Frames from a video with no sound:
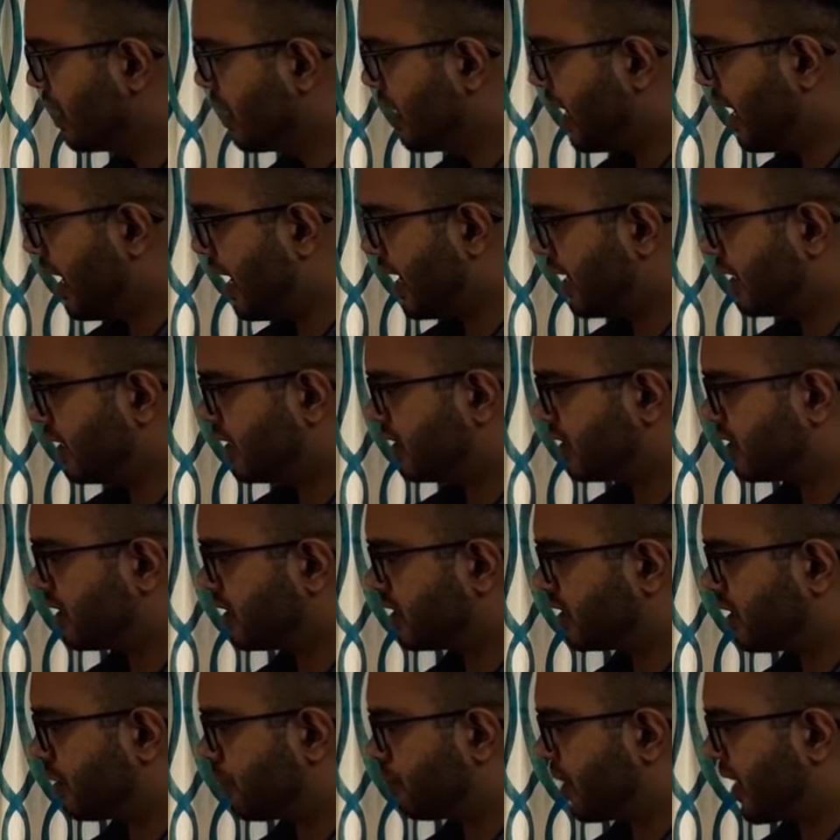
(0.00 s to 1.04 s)
and this is
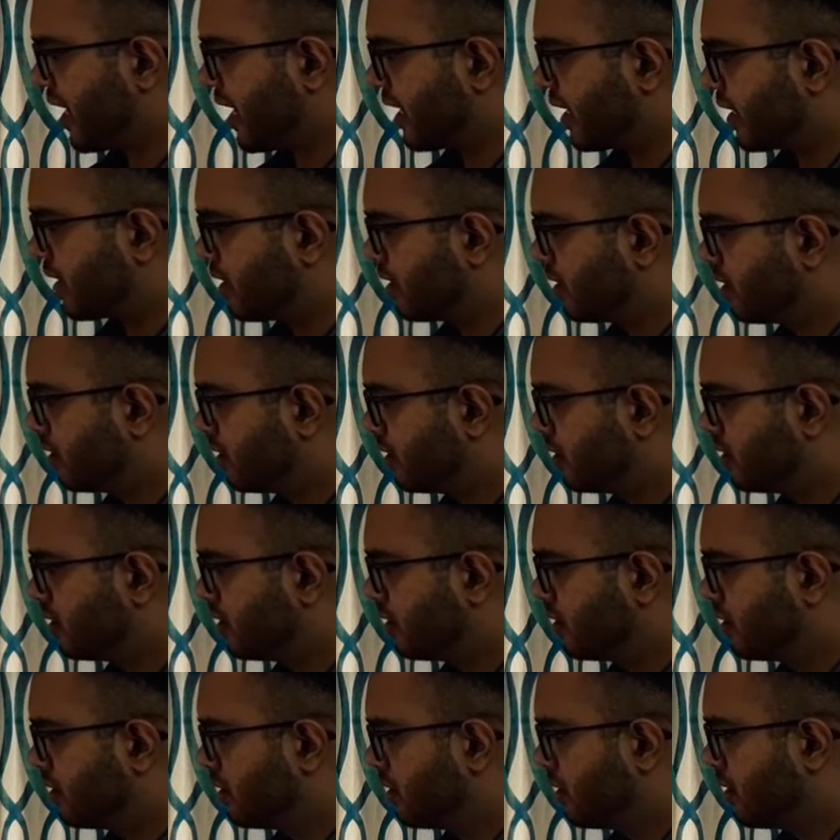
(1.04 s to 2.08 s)
the brake,
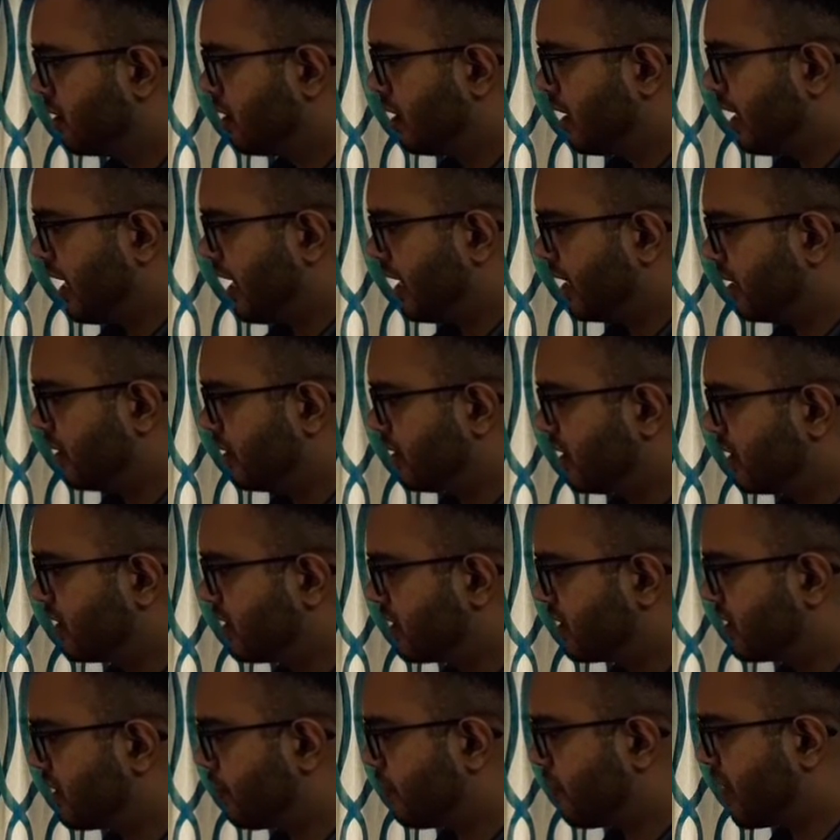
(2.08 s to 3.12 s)
and this
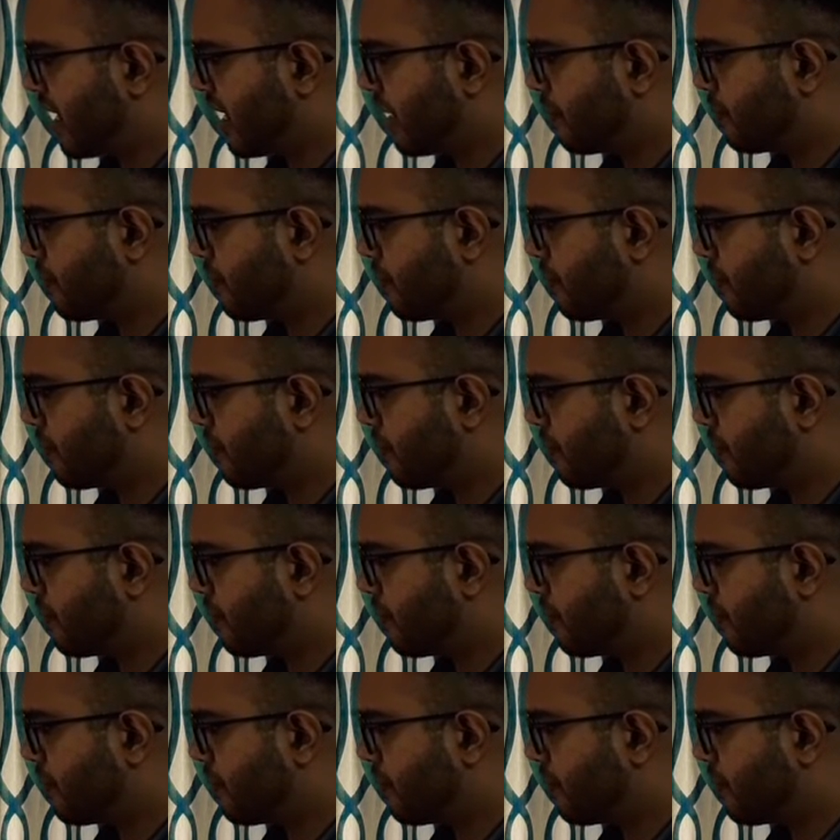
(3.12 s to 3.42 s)
is the brake